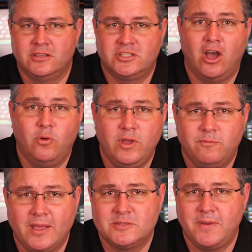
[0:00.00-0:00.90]
So
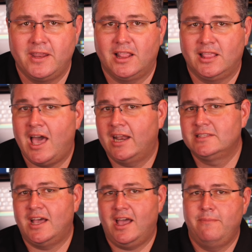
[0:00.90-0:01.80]
we've been spending a lot
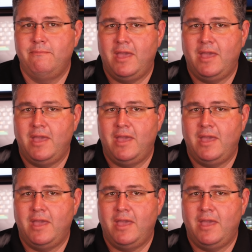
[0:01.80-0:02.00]
of time